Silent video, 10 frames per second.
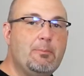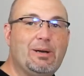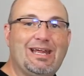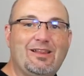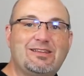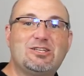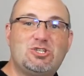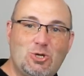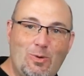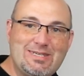but I like the
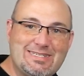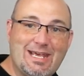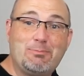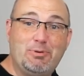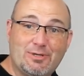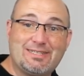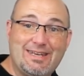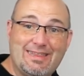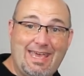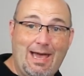joystick built
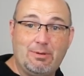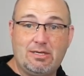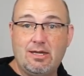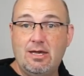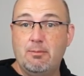into the cabinet